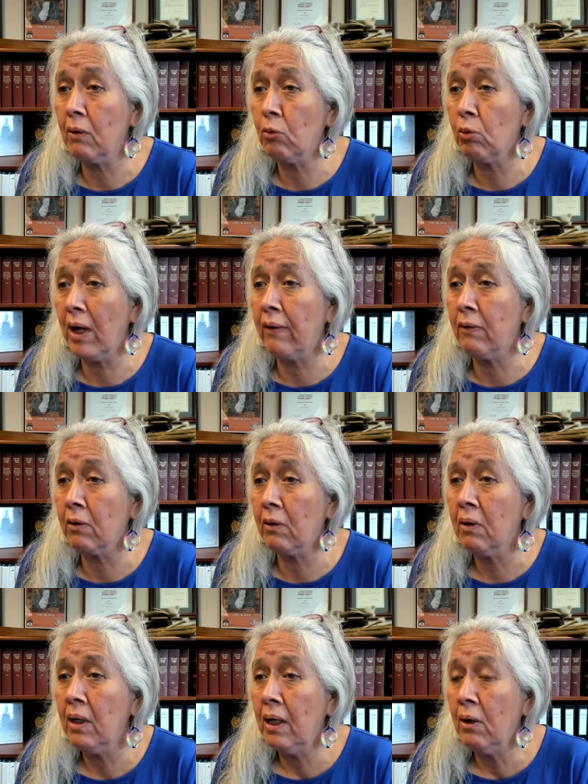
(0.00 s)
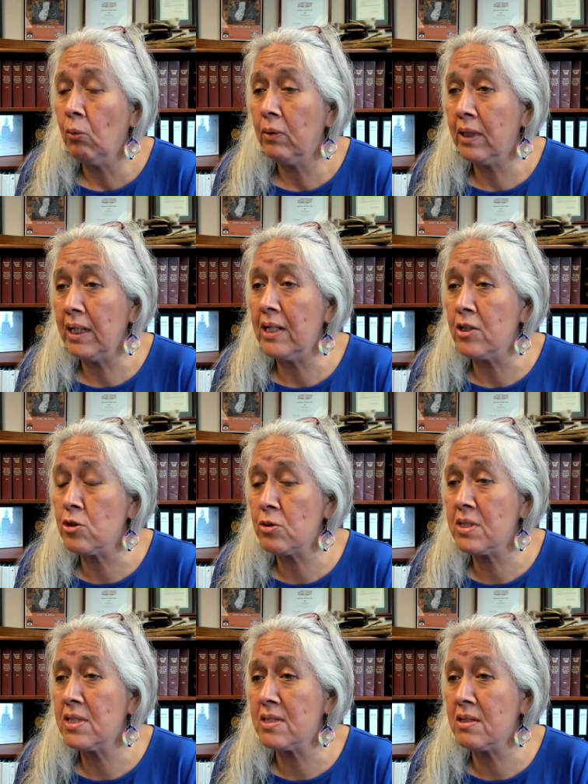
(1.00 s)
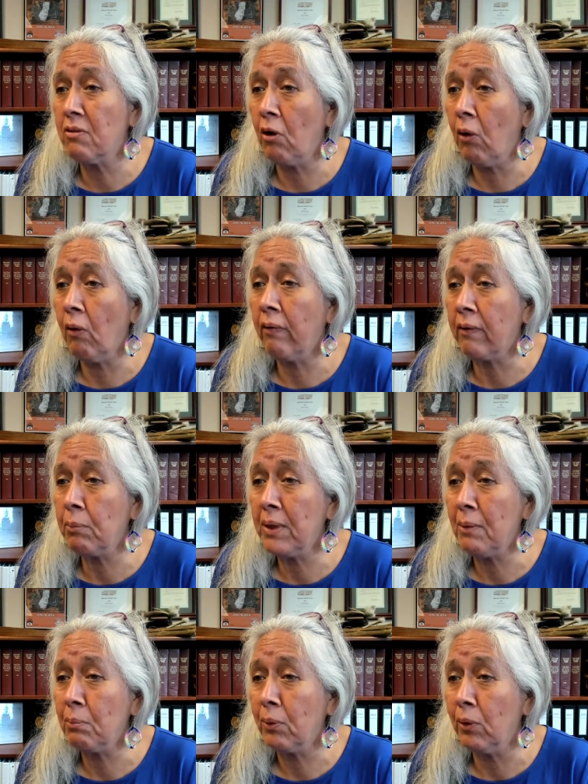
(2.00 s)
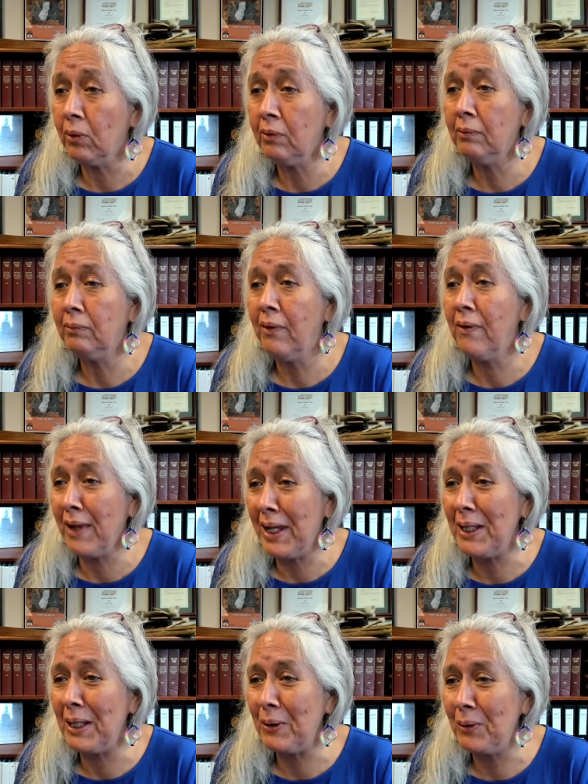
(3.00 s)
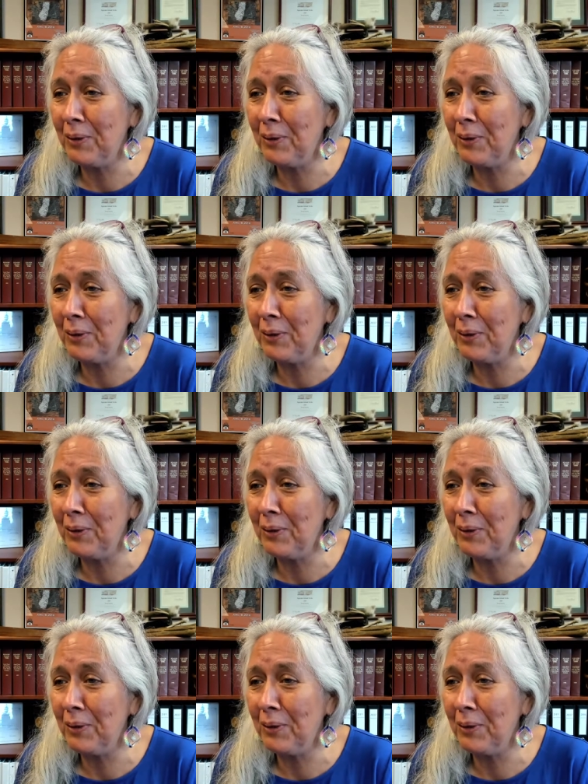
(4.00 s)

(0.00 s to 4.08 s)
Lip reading: rather the interest of all the people. Thank you.